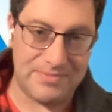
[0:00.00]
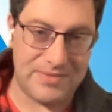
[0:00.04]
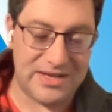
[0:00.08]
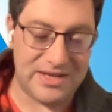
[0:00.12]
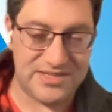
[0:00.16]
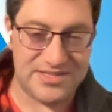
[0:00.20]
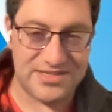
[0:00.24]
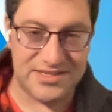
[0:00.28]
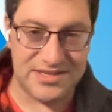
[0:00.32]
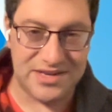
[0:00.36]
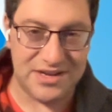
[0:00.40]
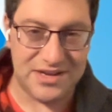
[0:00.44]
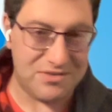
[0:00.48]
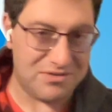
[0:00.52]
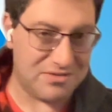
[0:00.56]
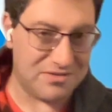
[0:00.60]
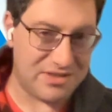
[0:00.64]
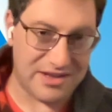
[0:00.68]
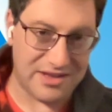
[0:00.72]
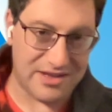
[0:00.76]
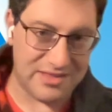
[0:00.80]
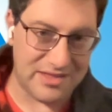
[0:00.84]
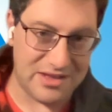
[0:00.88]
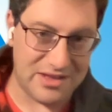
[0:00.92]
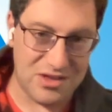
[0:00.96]
That's another
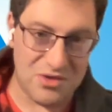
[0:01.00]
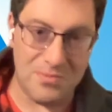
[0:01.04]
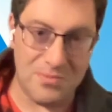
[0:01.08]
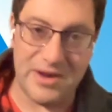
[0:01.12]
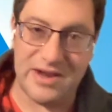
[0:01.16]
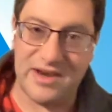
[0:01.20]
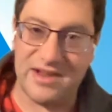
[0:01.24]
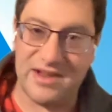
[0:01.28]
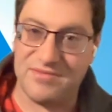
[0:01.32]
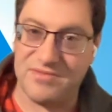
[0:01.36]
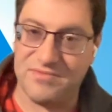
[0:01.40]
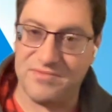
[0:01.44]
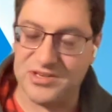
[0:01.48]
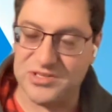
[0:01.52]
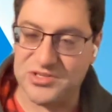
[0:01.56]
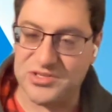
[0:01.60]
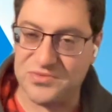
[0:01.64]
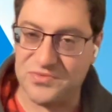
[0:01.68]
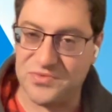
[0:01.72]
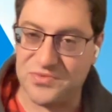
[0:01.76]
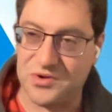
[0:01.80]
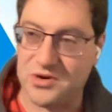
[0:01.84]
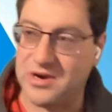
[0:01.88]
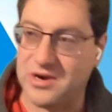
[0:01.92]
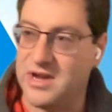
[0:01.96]
thing that you might have a vision
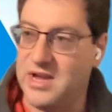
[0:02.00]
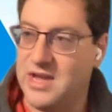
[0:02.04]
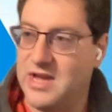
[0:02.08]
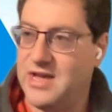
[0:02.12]
for.